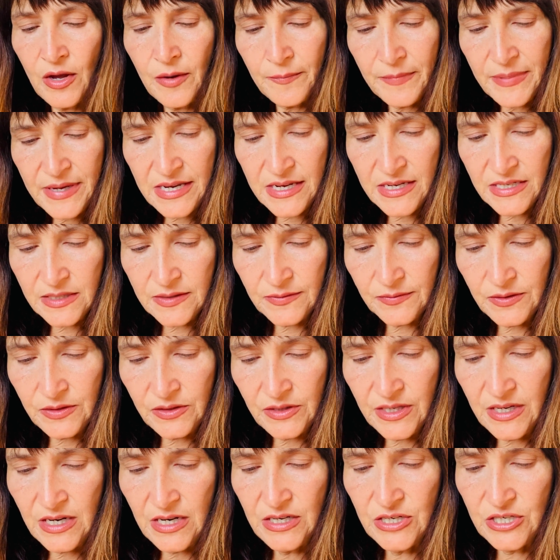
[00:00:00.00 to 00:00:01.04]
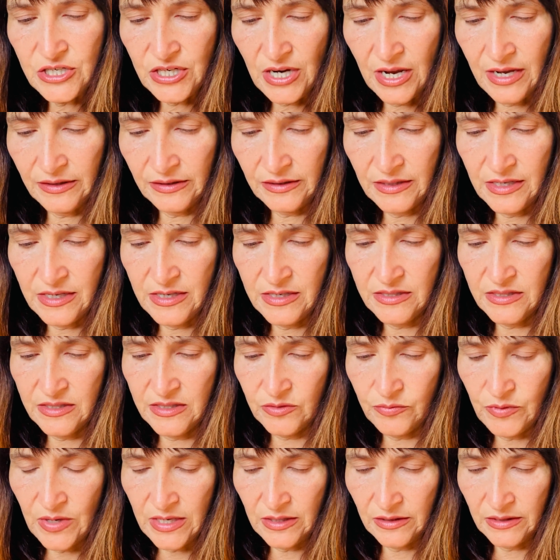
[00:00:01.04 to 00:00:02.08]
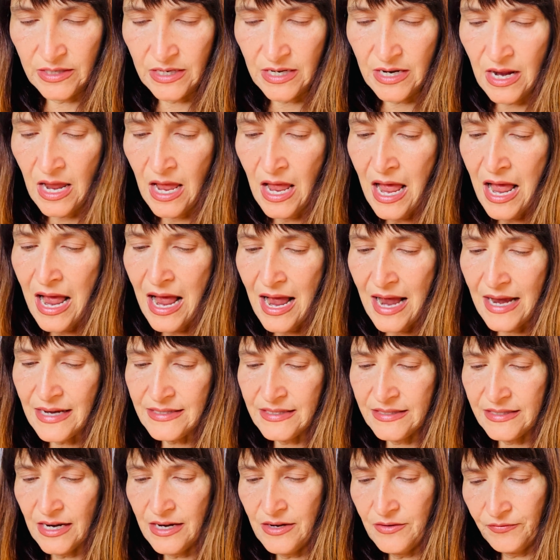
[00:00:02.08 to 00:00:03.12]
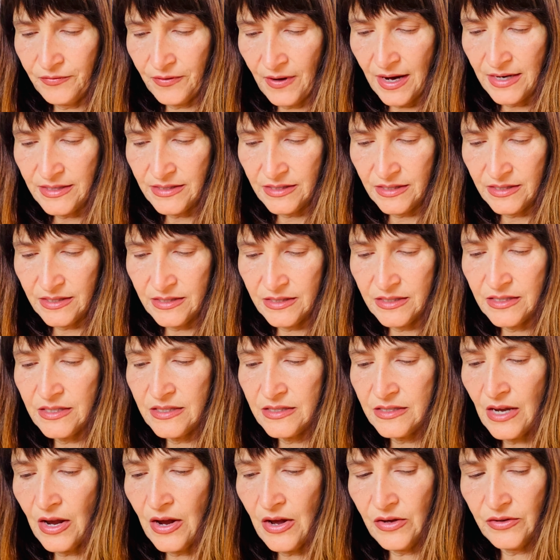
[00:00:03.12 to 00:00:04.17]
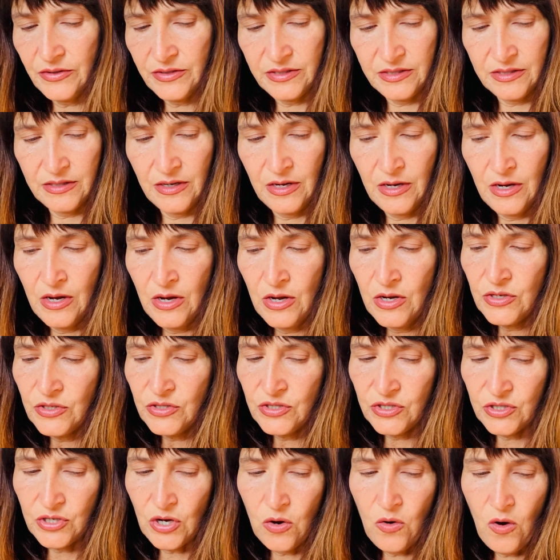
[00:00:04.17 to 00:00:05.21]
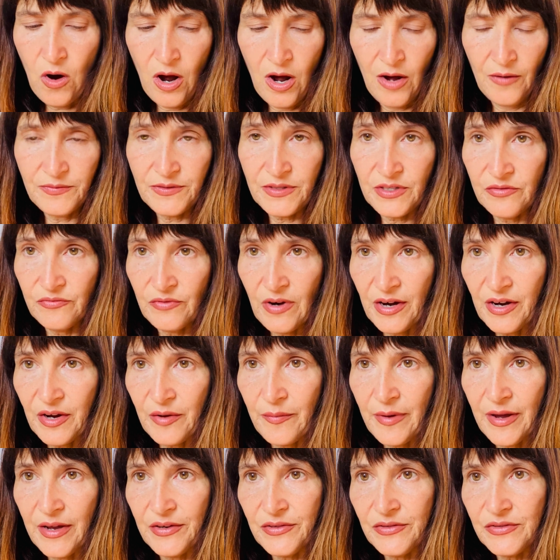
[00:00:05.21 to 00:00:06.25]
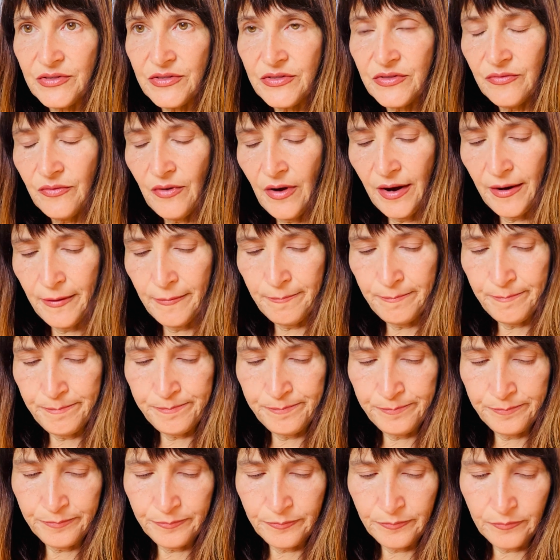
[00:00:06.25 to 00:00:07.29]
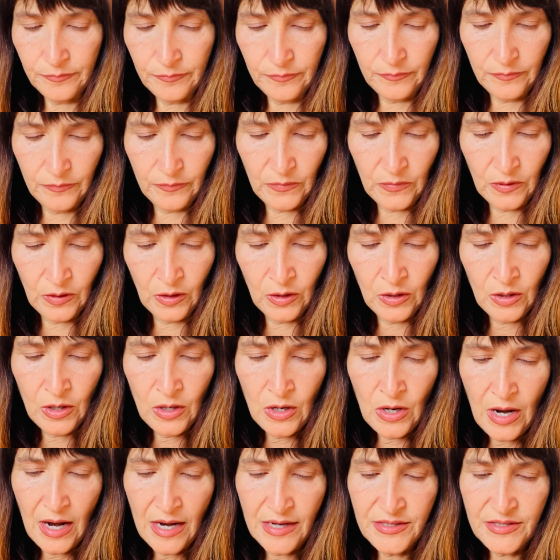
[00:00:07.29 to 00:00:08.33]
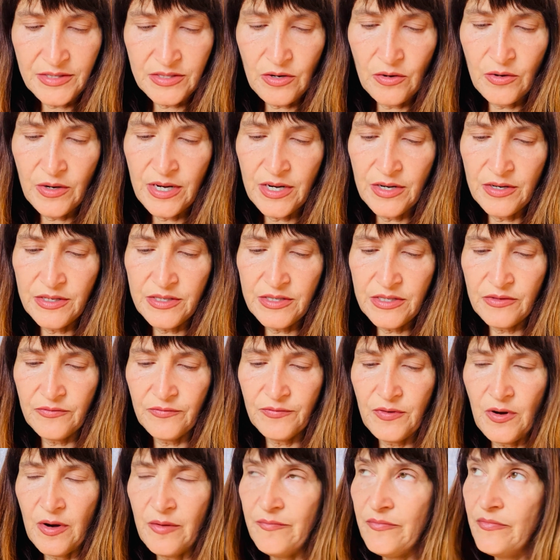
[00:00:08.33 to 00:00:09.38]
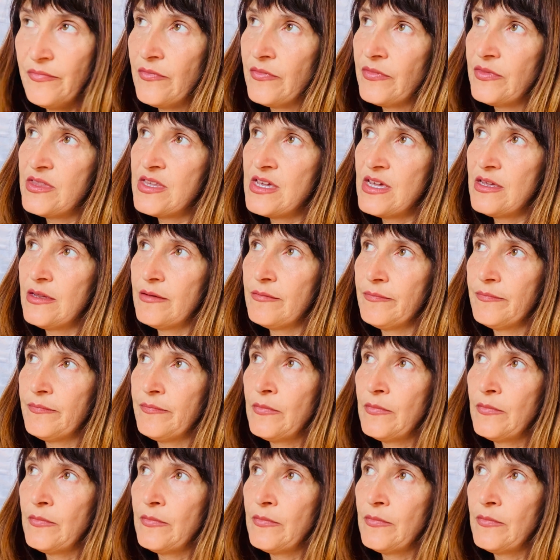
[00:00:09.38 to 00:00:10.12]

peacefully, gently, sweetly, as St. Francis de Sales so often recommends, right? And so here's from the